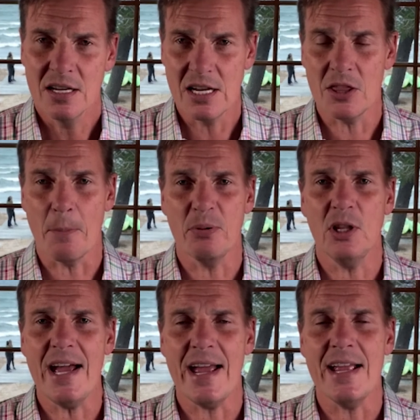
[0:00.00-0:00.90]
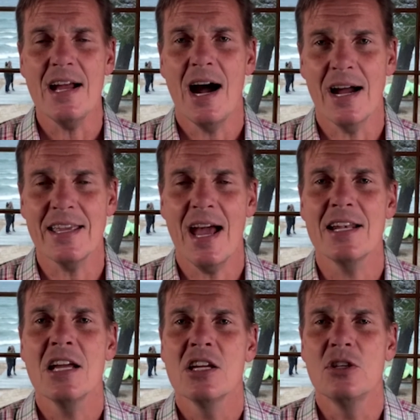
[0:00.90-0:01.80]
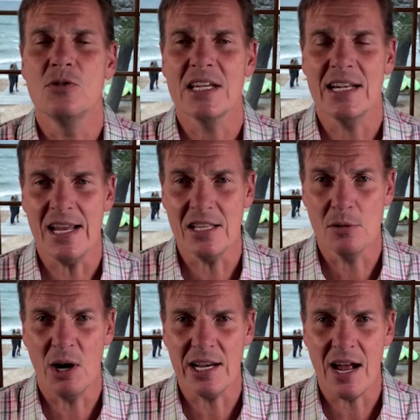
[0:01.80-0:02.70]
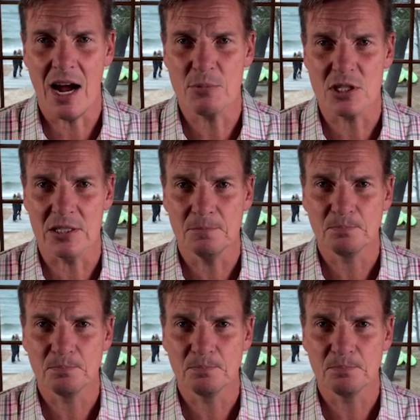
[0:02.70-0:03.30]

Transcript: Now the play, again, using an in-the-money option,